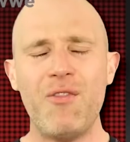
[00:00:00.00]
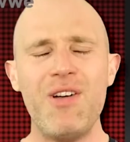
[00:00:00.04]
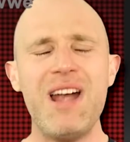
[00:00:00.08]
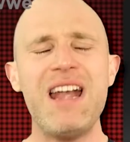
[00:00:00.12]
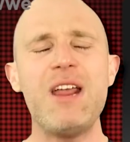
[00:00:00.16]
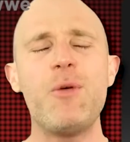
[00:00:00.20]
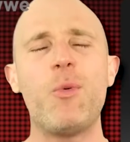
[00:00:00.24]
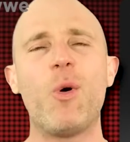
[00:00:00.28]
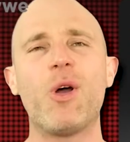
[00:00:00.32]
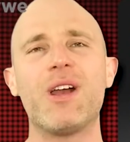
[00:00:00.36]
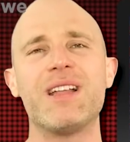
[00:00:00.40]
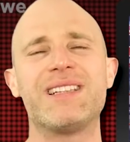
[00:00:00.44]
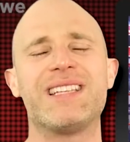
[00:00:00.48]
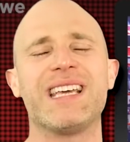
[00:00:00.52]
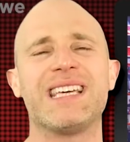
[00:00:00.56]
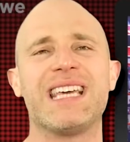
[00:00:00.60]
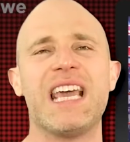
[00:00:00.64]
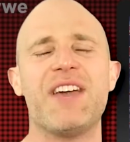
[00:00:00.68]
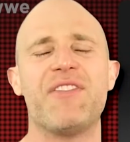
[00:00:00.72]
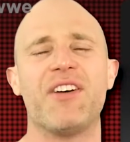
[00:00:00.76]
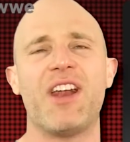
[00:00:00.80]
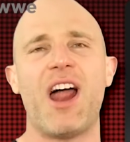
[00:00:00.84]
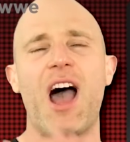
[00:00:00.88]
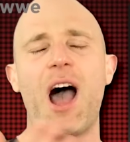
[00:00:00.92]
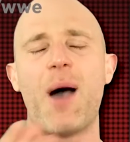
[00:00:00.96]
I really wanted to
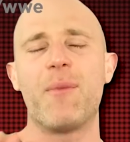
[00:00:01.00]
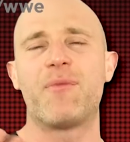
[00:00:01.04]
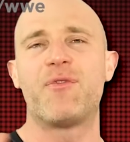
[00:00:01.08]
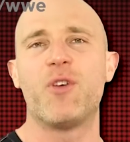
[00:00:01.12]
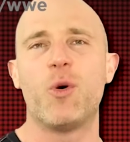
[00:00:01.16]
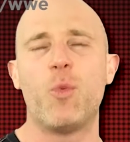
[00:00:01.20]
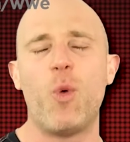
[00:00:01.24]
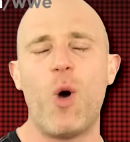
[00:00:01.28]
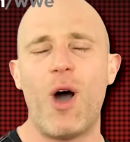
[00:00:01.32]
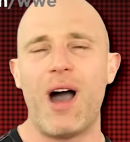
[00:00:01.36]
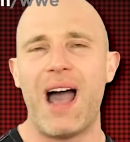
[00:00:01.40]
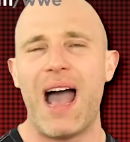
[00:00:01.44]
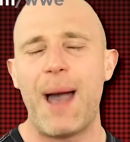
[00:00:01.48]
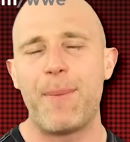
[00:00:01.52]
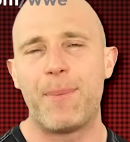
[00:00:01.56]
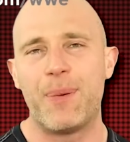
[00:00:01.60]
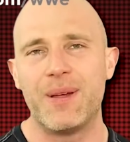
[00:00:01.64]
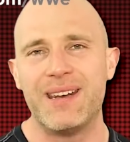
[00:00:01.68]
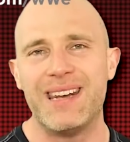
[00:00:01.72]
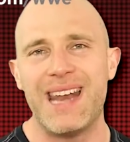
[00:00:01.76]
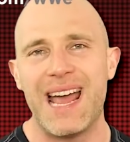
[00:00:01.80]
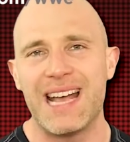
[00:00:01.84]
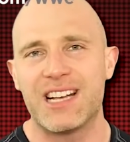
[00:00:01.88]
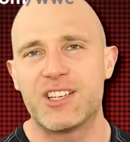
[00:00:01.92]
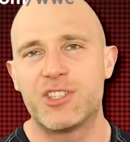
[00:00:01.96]
give it up for what
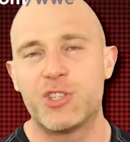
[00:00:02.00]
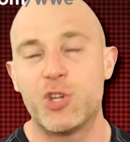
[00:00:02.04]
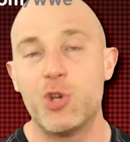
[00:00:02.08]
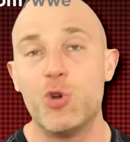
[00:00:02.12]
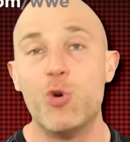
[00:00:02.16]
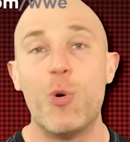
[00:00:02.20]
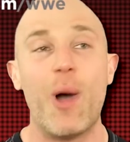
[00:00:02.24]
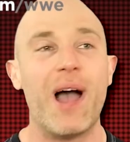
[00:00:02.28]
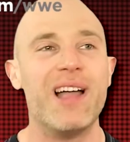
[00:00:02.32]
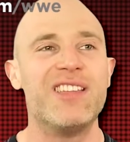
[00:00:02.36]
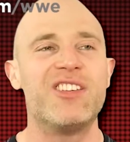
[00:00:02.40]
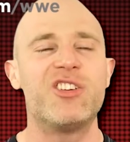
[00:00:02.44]
happened next too.